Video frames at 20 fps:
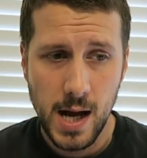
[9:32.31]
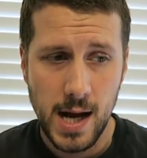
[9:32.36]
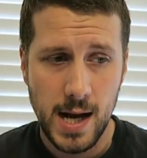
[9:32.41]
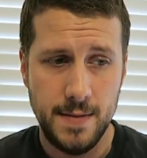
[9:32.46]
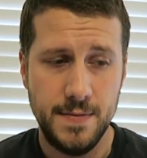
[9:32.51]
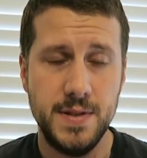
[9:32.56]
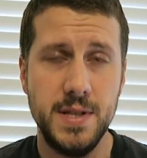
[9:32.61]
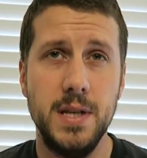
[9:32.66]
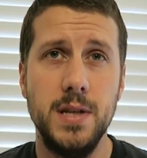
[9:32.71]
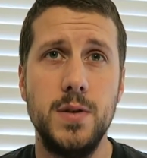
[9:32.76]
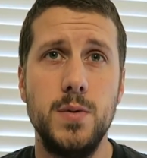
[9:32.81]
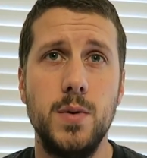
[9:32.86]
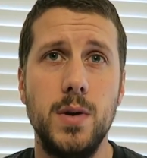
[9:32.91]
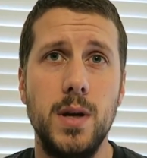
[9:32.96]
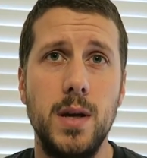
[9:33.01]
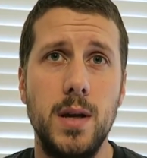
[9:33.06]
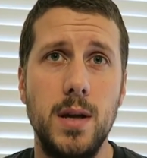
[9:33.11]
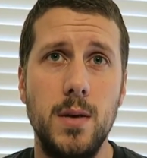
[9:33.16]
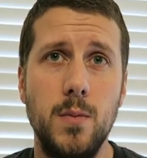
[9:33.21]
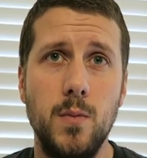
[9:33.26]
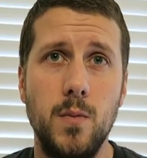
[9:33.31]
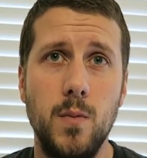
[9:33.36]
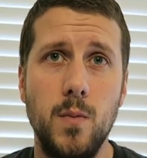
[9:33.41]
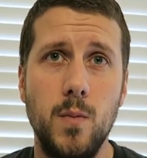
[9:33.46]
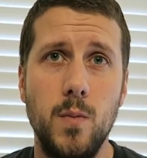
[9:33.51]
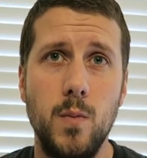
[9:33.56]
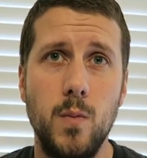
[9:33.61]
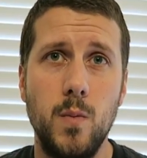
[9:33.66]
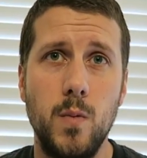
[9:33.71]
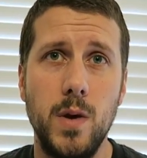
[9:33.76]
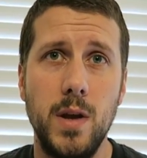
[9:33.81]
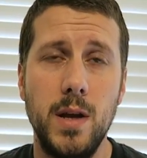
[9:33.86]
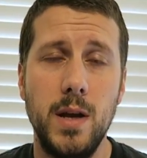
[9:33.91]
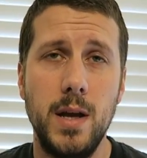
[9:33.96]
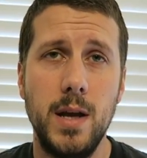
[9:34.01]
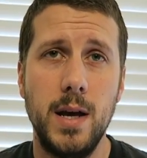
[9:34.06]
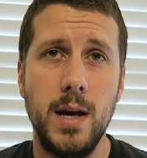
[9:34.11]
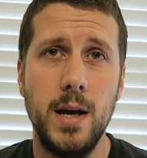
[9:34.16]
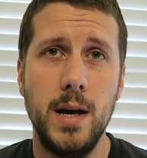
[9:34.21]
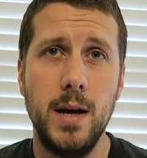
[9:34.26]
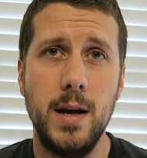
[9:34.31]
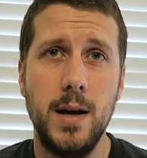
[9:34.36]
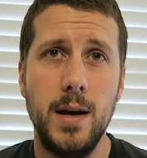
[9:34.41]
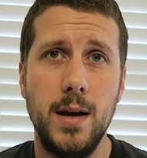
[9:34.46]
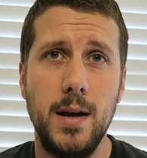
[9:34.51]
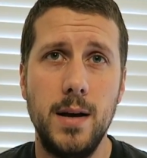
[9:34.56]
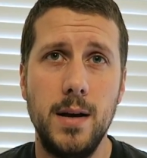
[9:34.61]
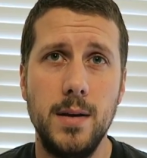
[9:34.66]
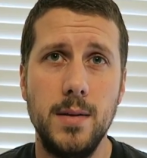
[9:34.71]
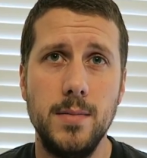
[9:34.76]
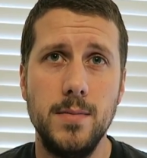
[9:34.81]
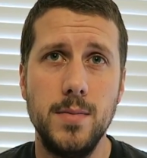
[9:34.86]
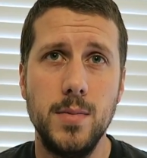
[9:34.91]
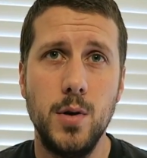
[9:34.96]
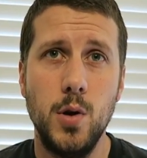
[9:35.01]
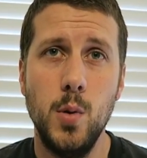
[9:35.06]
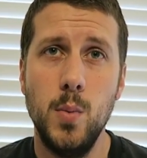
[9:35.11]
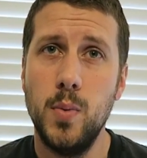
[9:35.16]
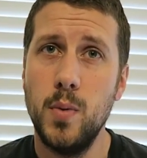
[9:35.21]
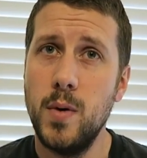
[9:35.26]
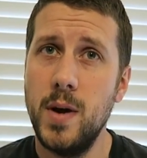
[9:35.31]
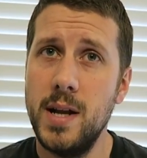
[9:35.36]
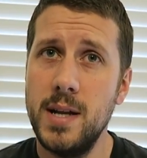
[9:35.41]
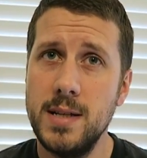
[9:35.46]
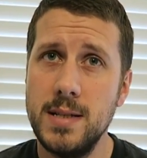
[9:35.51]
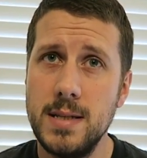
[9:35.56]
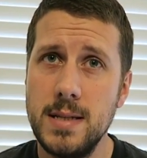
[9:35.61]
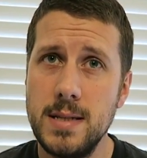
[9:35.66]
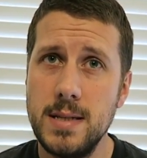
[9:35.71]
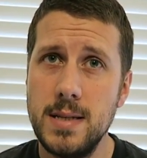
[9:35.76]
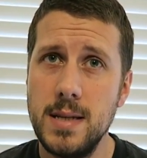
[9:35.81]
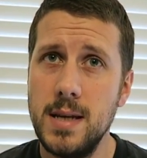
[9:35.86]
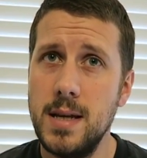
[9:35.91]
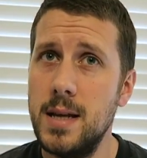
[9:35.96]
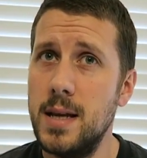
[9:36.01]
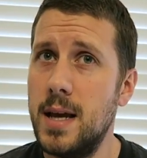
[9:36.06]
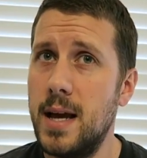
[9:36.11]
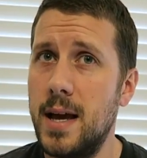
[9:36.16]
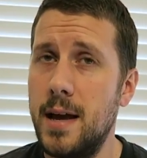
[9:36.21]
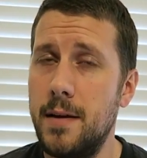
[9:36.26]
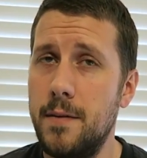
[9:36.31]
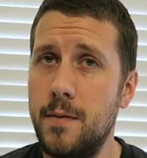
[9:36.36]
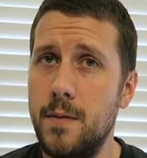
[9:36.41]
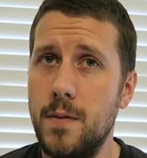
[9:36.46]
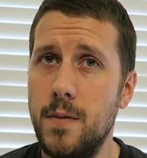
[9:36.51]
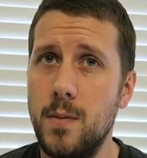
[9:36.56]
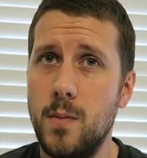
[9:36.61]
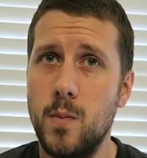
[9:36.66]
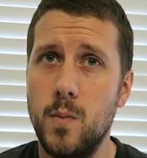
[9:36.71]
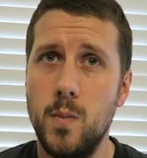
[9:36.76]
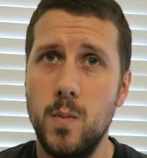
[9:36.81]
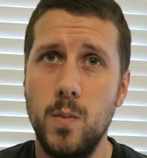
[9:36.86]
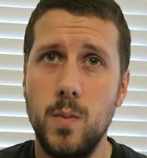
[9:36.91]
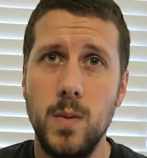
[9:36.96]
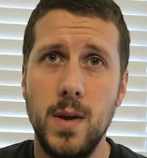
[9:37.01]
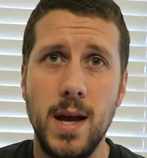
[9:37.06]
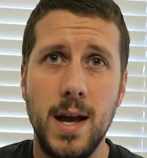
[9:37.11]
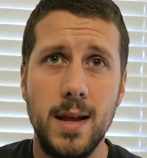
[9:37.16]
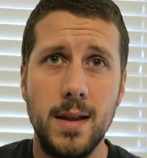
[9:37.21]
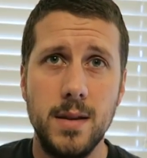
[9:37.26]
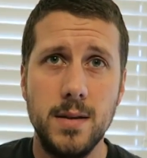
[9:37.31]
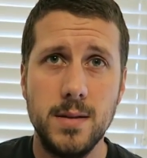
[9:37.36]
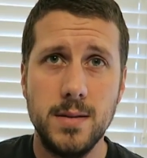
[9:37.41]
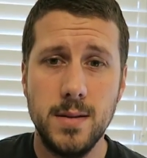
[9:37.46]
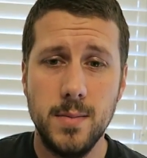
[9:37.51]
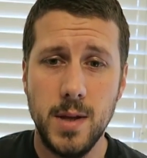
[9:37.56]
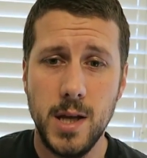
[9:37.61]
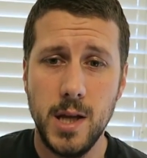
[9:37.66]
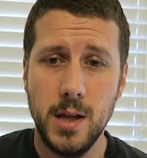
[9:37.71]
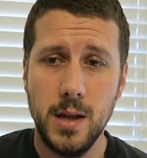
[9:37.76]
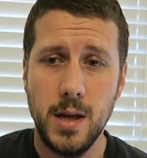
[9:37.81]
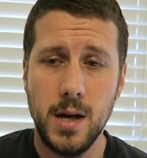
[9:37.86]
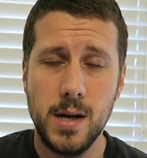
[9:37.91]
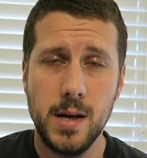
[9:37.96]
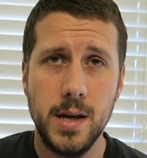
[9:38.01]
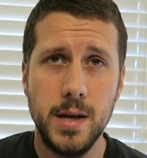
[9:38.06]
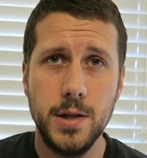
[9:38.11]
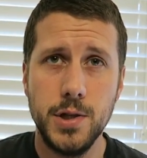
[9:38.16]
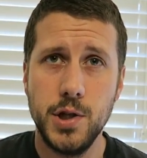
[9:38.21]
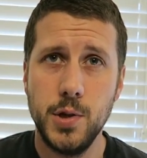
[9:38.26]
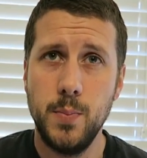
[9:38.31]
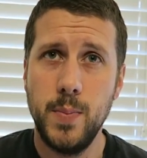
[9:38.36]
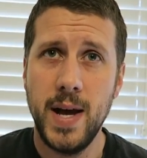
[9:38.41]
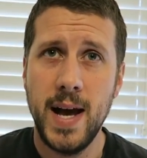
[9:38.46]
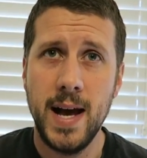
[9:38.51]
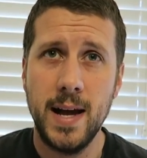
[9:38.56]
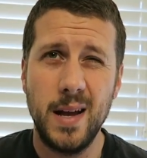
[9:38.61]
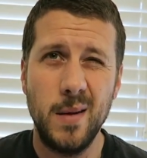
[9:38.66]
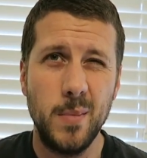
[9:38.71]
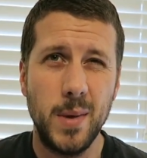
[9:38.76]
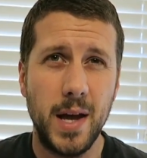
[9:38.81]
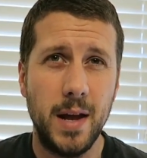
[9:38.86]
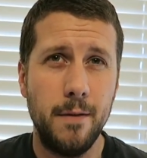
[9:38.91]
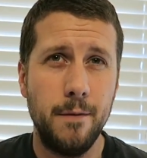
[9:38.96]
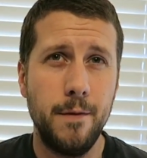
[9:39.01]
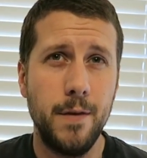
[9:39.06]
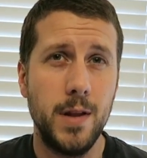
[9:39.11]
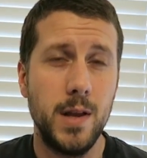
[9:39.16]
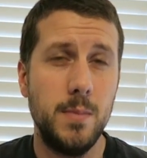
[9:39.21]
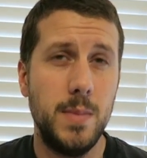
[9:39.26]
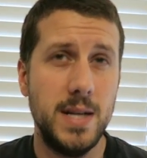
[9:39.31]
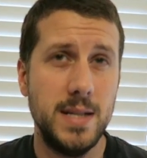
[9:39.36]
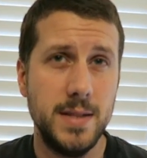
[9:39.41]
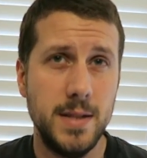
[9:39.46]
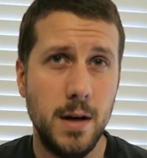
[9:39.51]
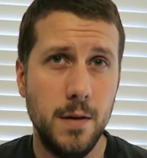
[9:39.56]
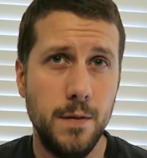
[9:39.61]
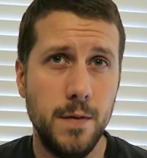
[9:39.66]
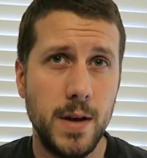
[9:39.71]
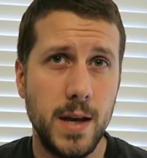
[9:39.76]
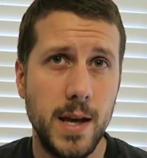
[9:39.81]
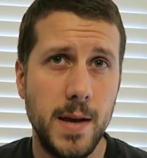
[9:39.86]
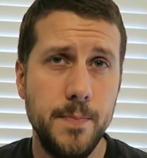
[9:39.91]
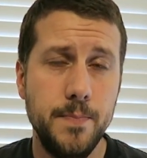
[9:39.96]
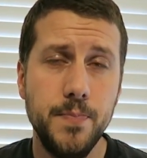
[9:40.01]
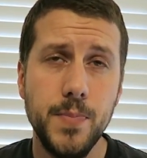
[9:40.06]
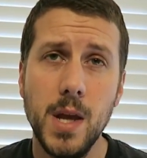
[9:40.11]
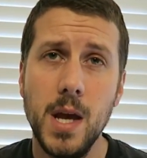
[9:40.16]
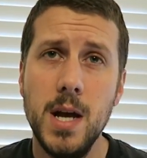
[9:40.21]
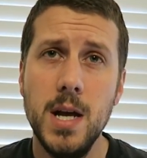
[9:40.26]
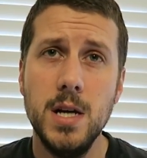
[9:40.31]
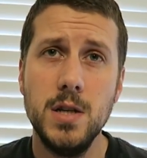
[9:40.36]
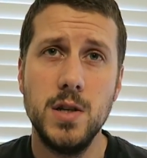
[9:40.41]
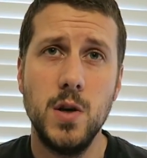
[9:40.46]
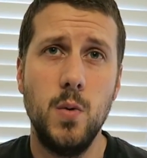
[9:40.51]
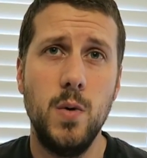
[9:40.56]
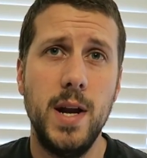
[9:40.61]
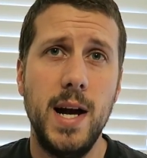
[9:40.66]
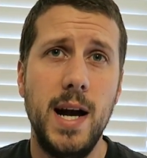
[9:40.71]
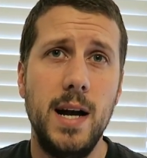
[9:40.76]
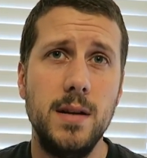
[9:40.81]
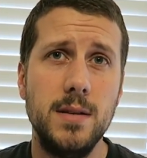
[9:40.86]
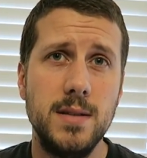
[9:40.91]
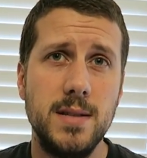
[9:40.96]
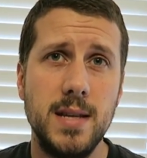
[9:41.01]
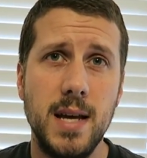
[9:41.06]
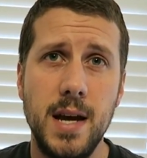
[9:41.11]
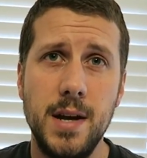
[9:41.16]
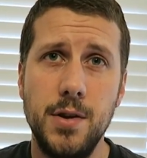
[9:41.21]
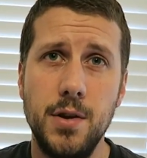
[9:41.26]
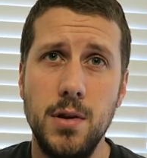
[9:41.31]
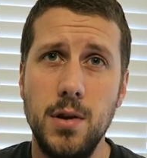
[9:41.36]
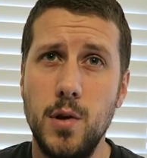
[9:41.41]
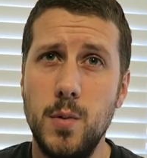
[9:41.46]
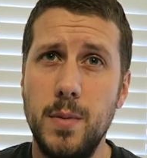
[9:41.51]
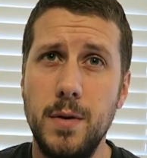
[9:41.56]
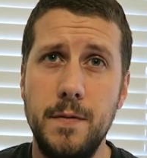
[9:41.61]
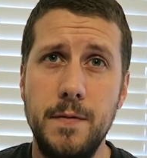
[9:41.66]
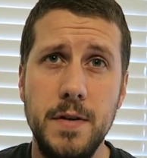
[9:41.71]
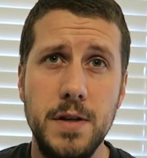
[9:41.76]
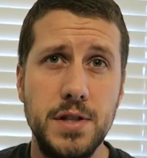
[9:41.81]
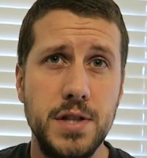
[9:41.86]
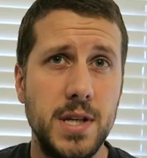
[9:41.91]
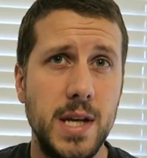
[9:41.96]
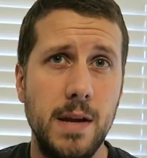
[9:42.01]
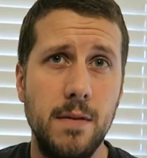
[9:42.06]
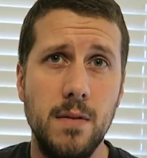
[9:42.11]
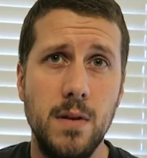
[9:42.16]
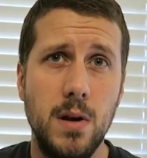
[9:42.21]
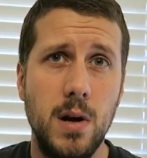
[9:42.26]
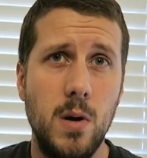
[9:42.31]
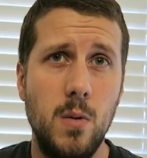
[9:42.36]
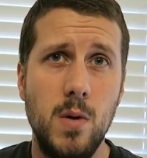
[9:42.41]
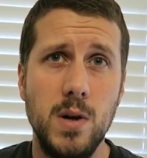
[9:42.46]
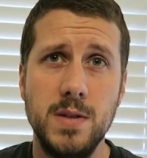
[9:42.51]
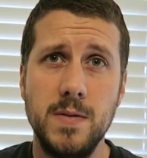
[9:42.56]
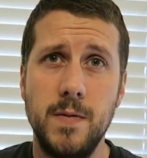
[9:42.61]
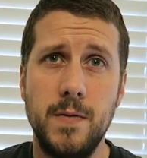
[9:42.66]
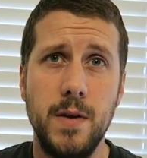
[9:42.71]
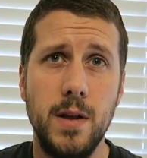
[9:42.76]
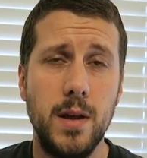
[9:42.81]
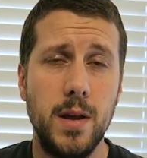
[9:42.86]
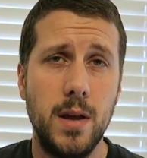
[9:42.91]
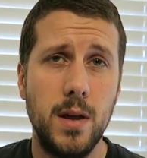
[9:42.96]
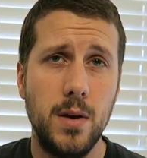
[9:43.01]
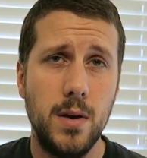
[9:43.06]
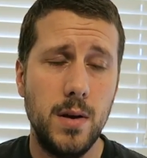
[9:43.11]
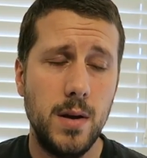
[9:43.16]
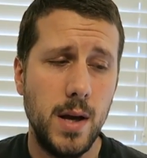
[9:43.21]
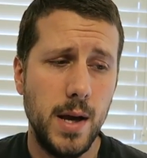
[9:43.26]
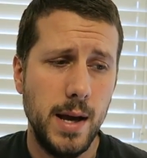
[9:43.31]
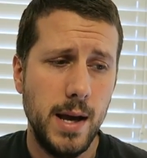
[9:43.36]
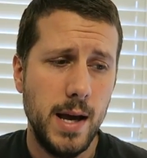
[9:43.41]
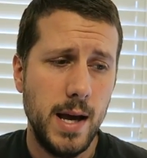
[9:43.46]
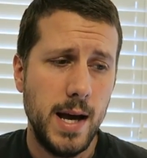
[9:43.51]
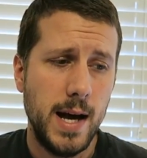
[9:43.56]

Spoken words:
I've since recuperated since then. I've got a lot of energy back. I'm kind of feeling myself again. So I went out, decided to do a little bit of fishing, even though I wasn't feeling good.